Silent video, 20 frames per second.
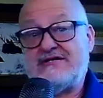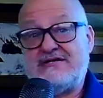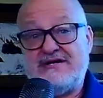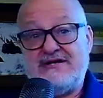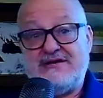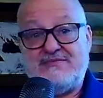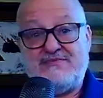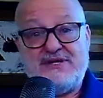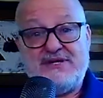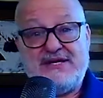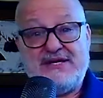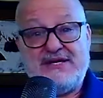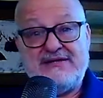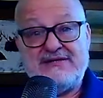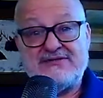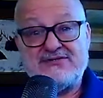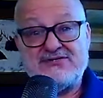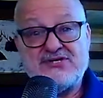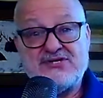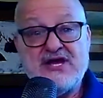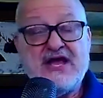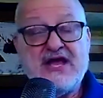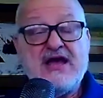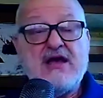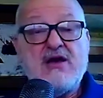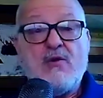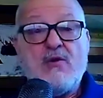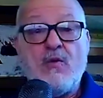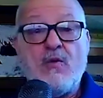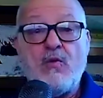It means
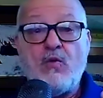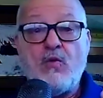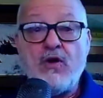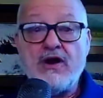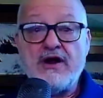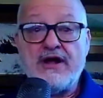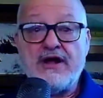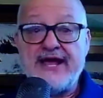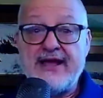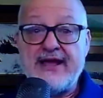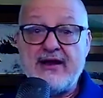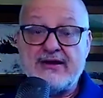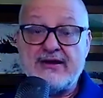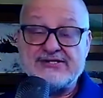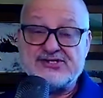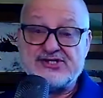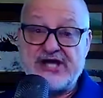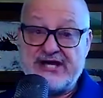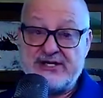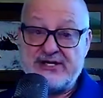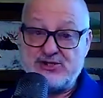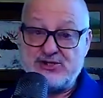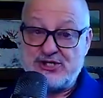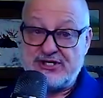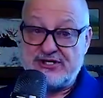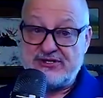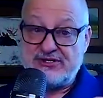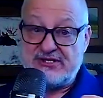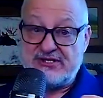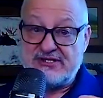working on
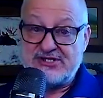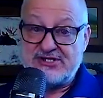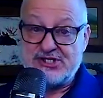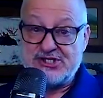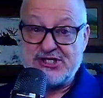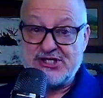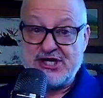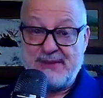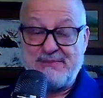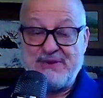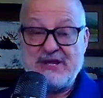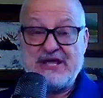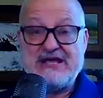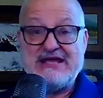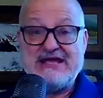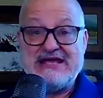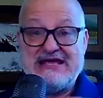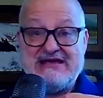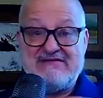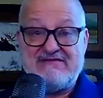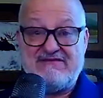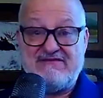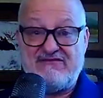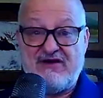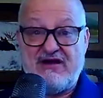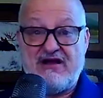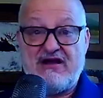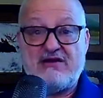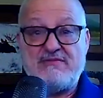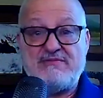changing the shipping
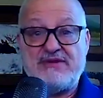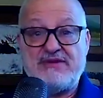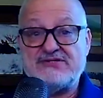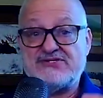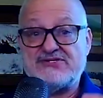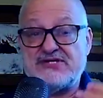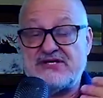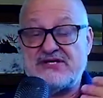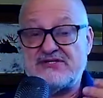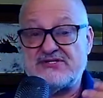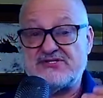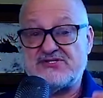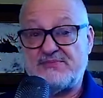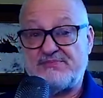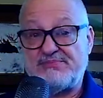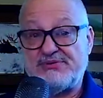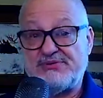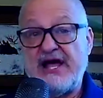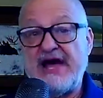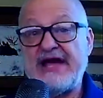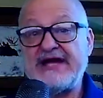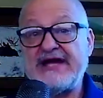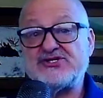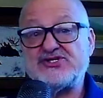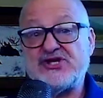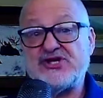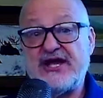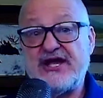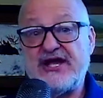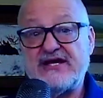environments and the supply
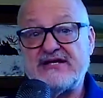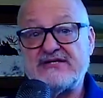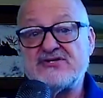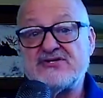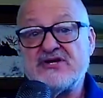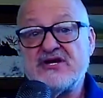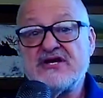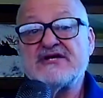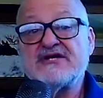chains